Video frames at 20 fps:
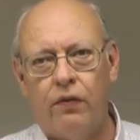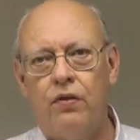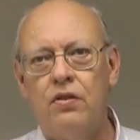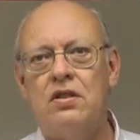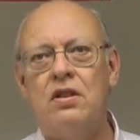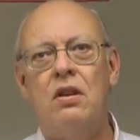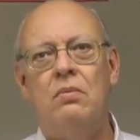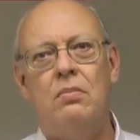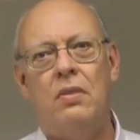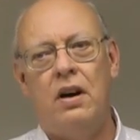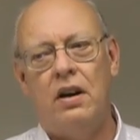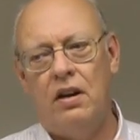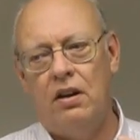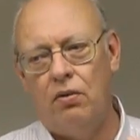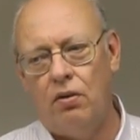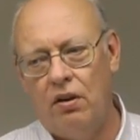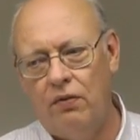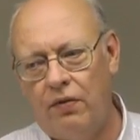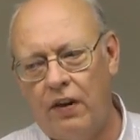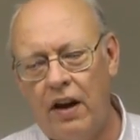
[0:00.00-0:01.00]
for somebody
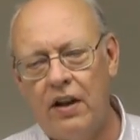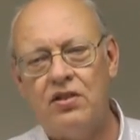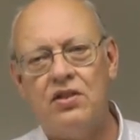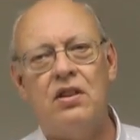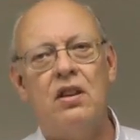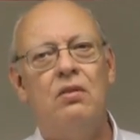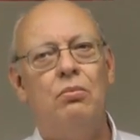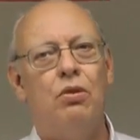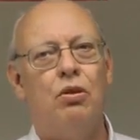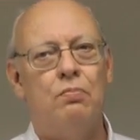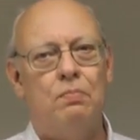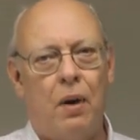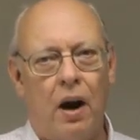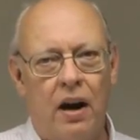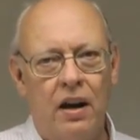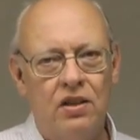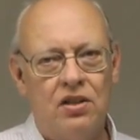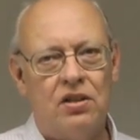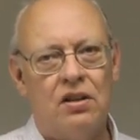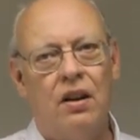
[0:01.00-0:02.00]
or invest in them or
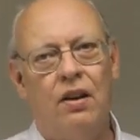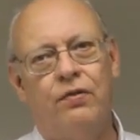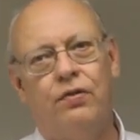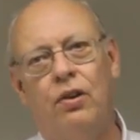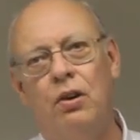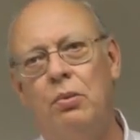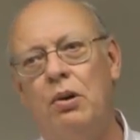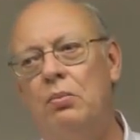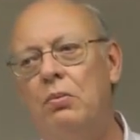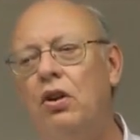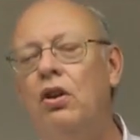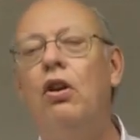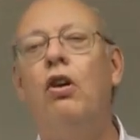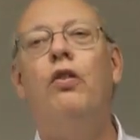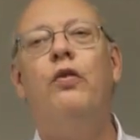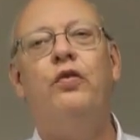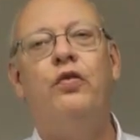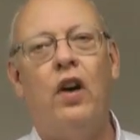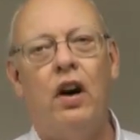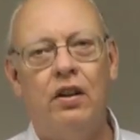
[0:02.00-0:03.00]
buy stuff from them or
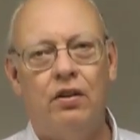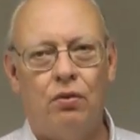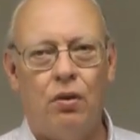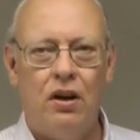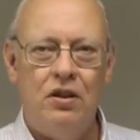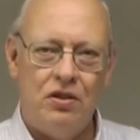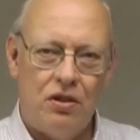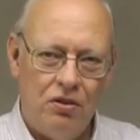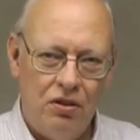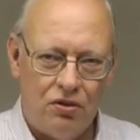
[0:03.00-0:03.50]
you're a fundraiser,